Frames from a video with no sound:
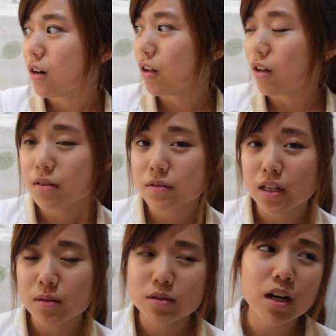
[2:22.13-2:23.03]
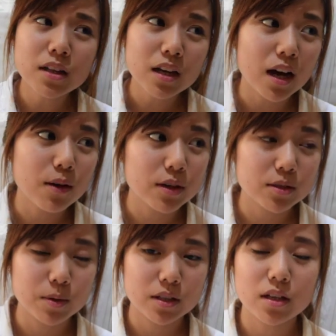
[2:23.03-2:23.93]
A lot of time, not in the
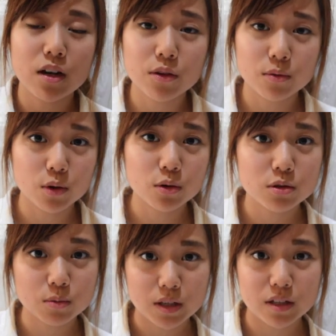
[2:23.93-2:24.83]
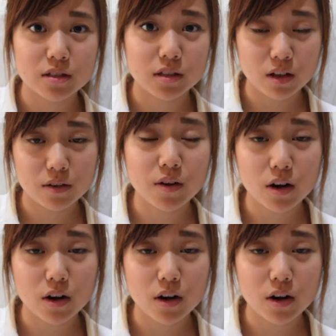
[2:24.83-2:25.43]
highways but on the roads where there's a lot of